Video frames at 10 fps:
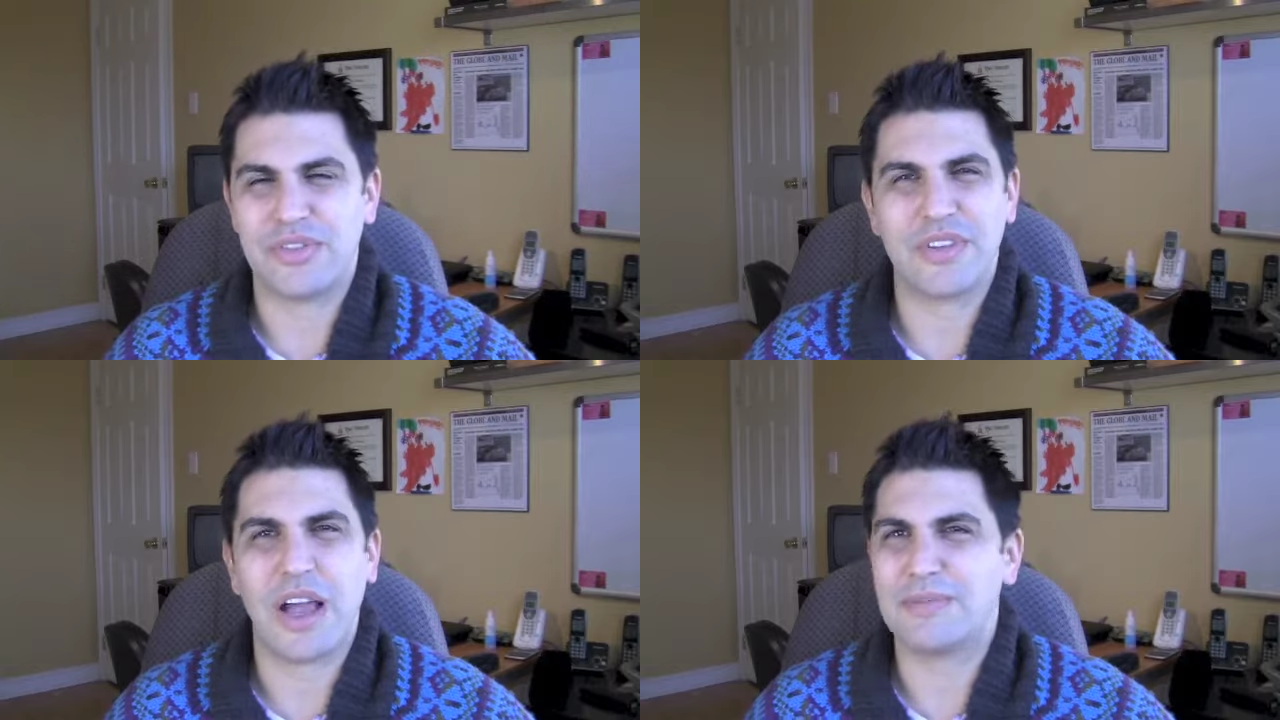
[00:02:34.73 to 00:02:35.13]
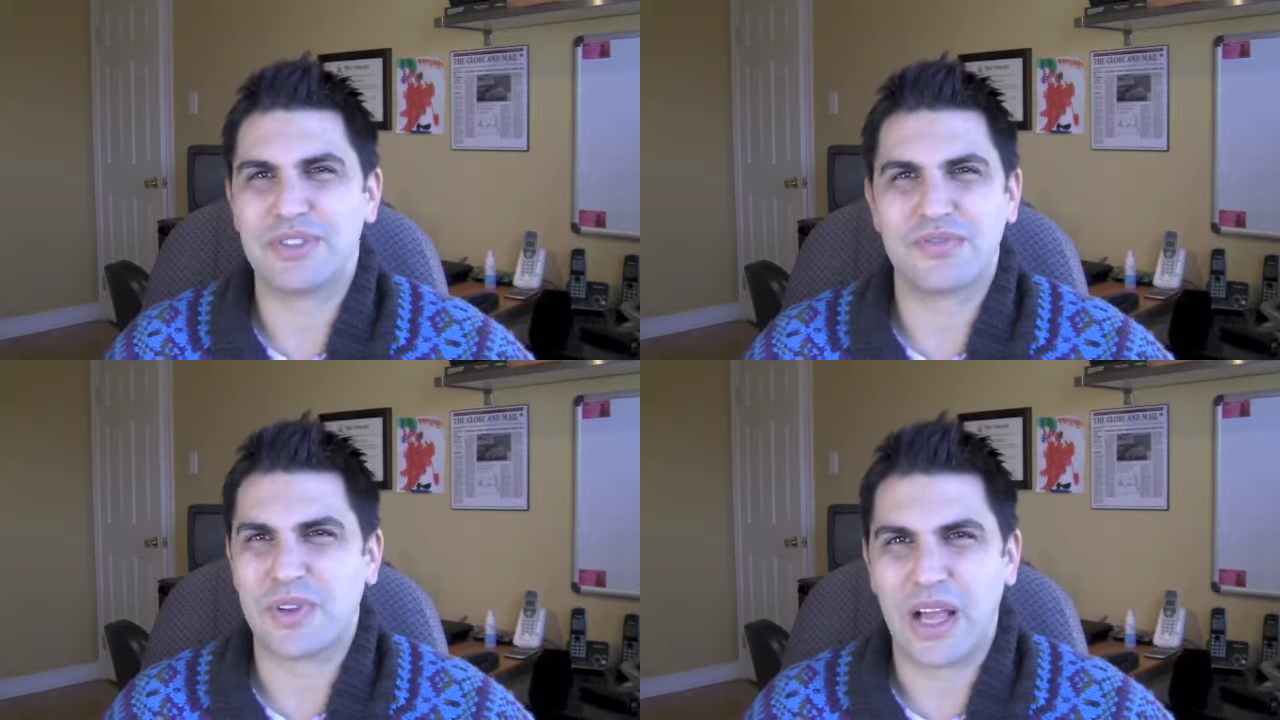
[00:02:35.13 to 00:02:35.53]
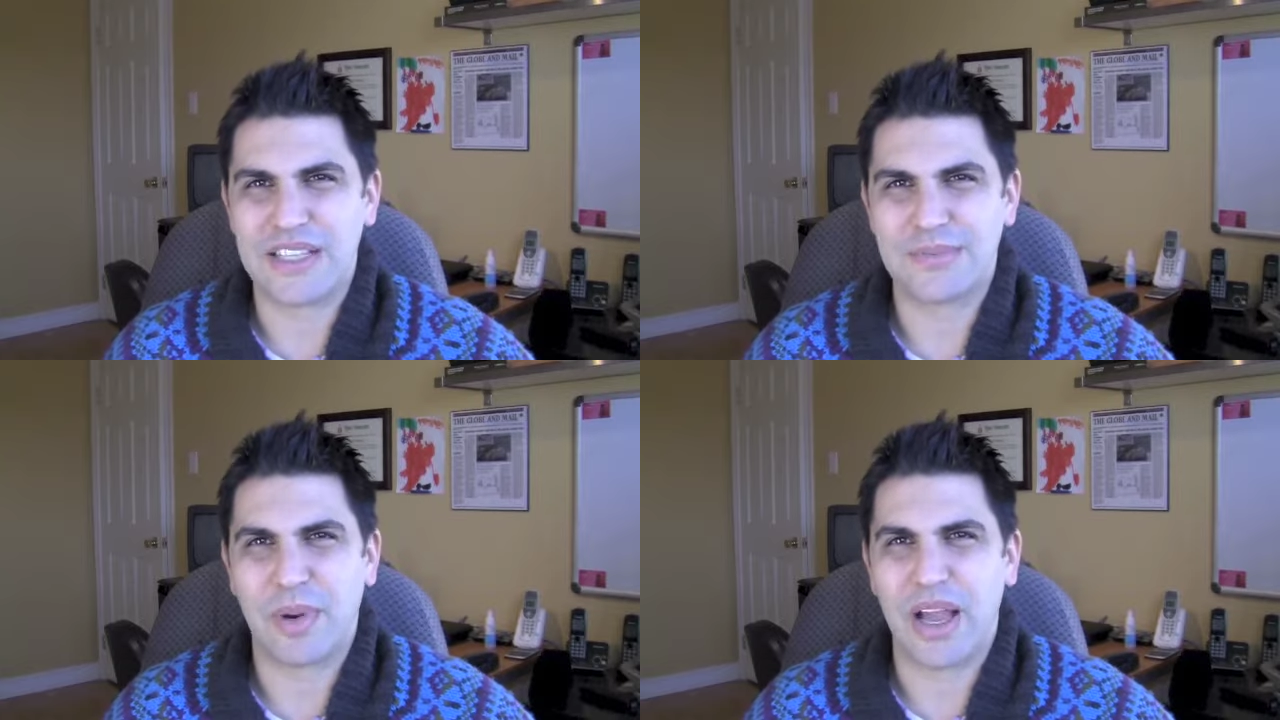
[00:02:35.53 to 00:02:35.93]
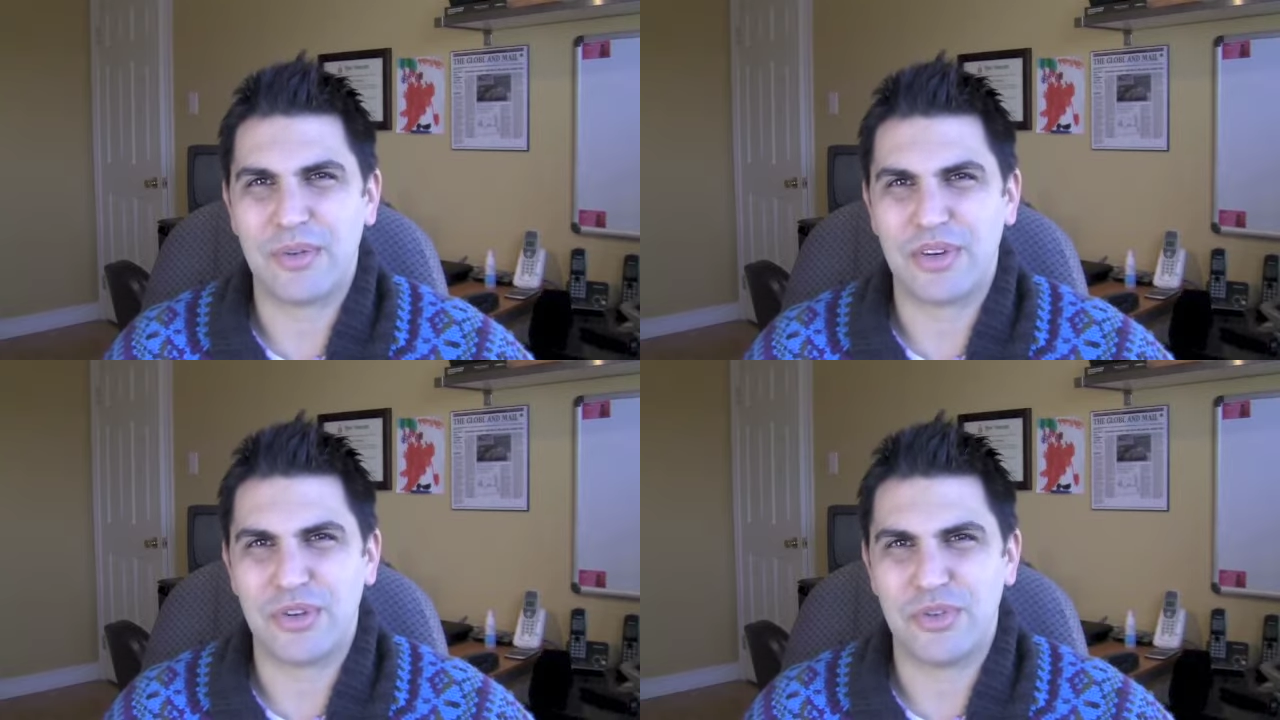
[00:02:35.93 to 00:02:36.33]
time just flies by
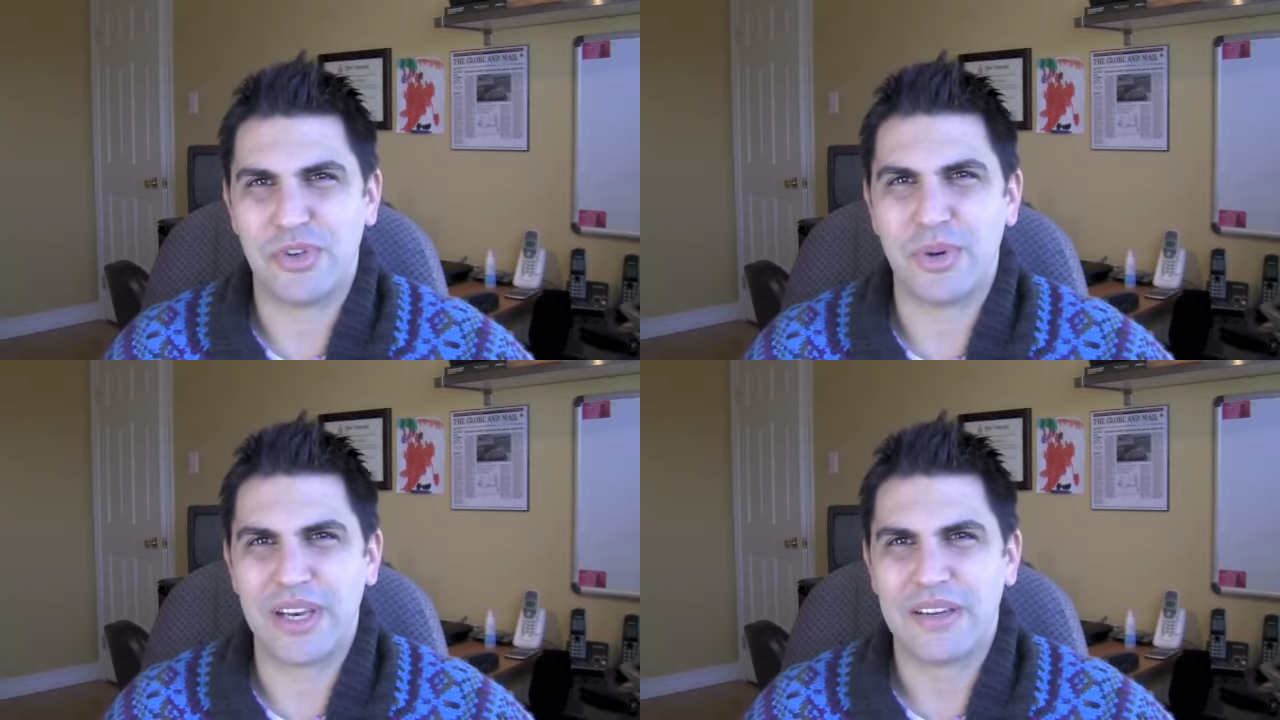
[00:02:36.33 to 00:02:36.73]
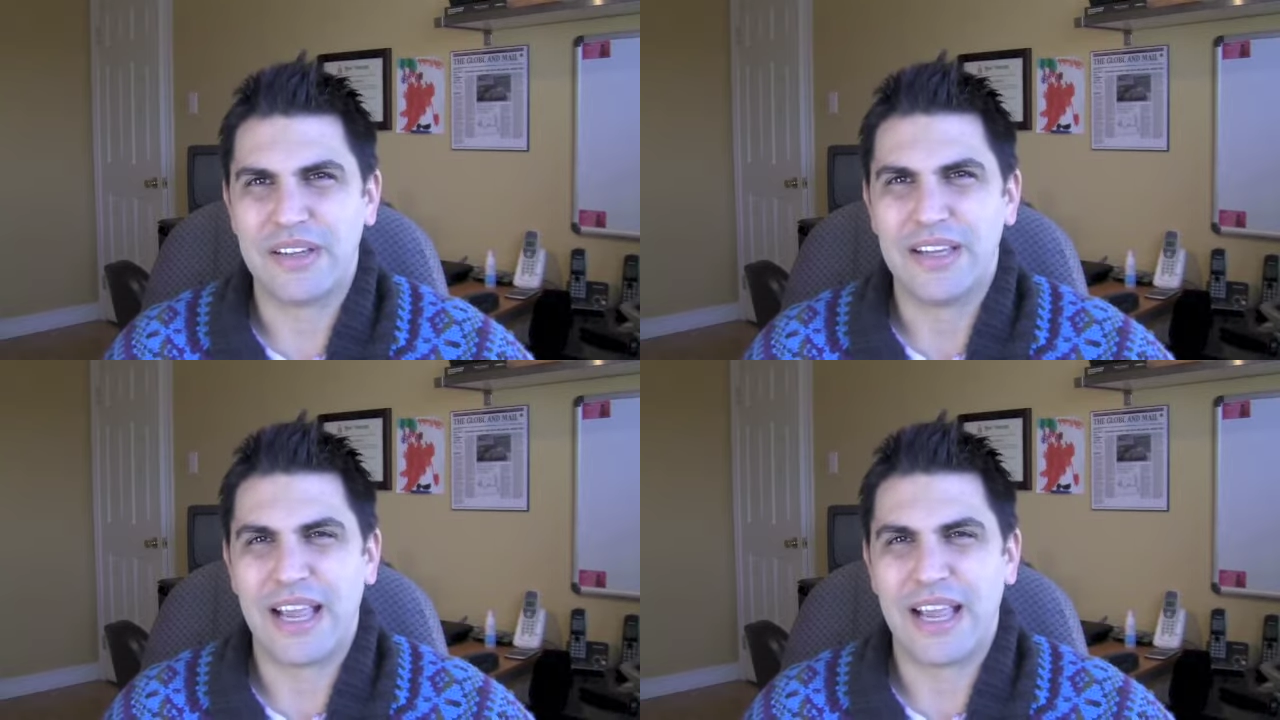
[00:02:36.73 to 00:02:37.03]
when you do it,